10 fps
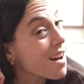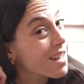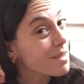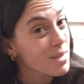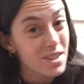
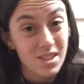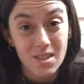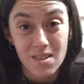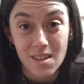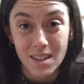like middle
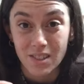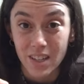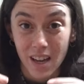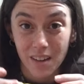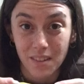school, and
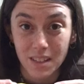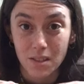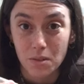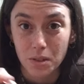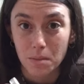she had all these
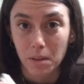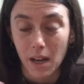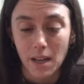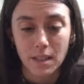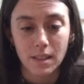cool
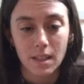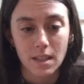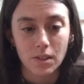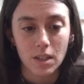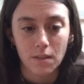supplies,
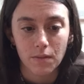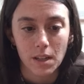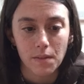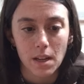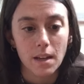and she
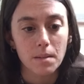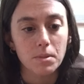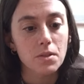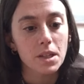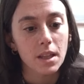didn't end up
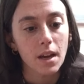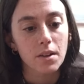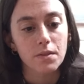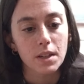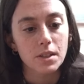doing that
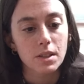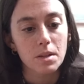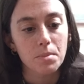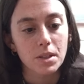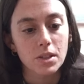or finish
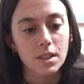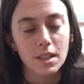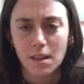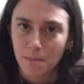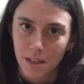it, but she
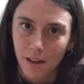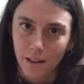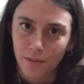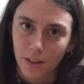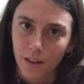did give me a lot
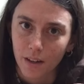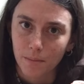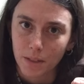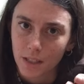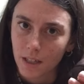of her
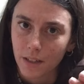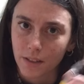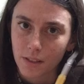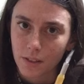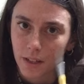
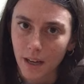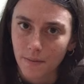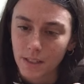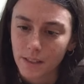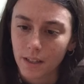materials, and so I have
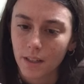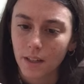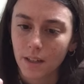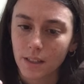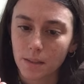this
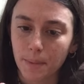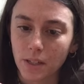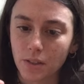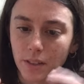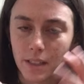
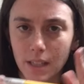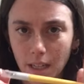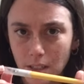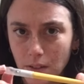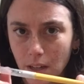special
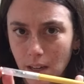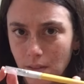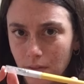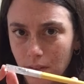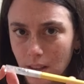X-Acto
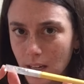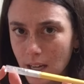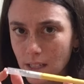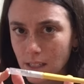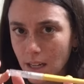knife
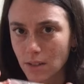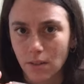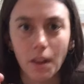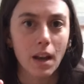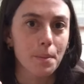that I don't
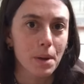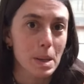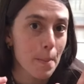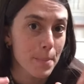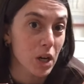let
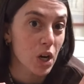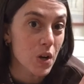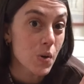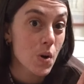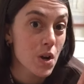anybody
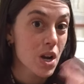borrow.